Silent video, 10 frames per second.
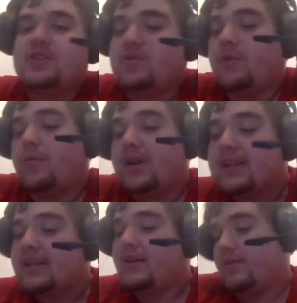injury
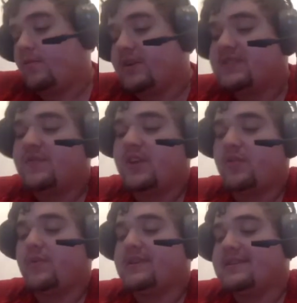really once the
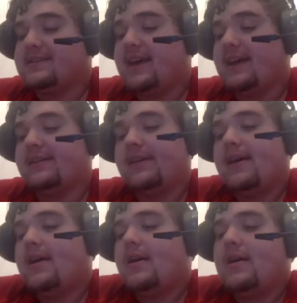53 is set.
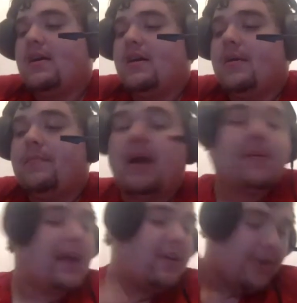But, I
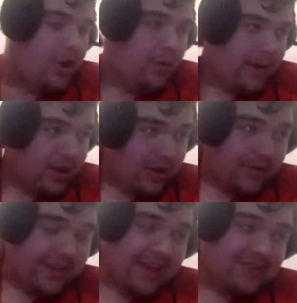mean, I don't know about
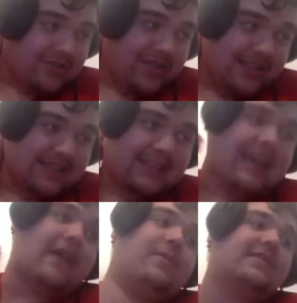all the extra things like
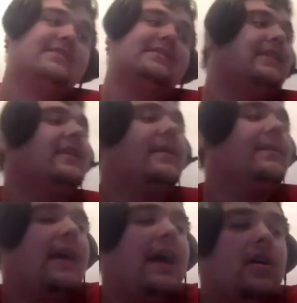that. I want to see
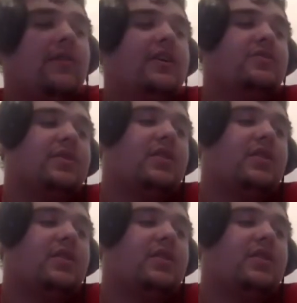how long the injury